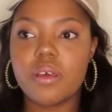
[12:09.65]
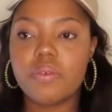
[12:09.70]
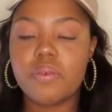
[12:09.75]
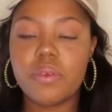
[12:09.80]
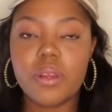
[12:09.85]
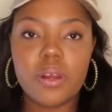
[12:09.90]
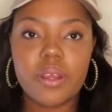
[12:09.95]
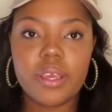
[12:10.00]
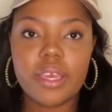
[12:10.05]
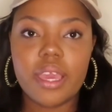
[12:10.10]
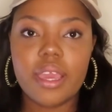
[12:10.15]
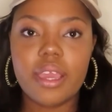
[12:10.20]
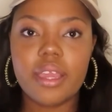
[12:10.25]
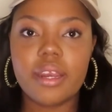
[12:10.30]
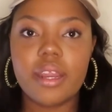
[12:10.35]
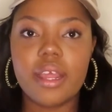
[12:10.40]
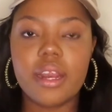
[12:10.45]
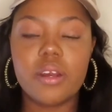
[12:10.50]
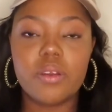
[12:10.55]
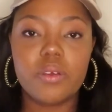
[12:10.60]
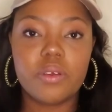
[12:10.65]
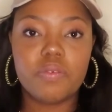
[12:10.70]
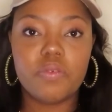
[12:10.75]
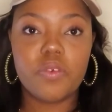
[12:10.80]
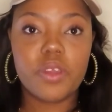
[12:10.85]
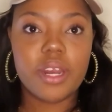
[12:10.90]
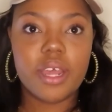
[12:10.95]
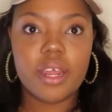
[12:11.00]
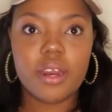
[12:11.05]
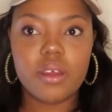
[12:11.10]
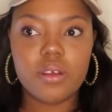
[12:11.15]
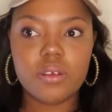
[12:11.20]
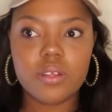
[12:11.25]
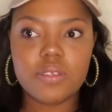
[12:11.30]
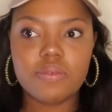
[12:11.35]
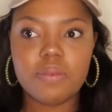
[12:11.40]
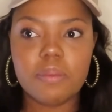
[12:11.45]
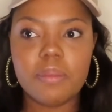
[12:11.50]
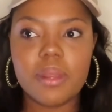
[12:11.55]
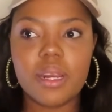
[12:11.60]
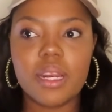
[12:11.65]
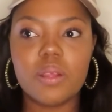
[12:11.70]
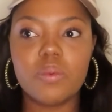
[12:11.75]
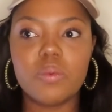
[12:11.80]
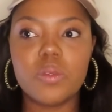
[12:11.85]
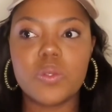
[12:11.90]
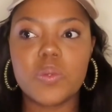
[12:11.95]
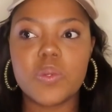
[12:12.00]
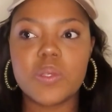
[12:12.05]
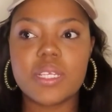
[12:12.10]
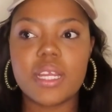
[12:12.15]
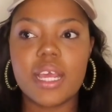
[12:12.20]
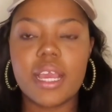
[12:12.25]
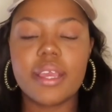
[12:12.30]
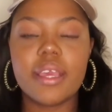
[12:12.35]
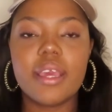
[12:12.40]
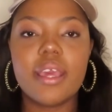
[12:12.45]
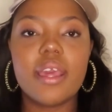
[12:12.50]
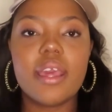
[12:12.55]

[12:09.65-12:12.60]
relocate and look for another host family, which was like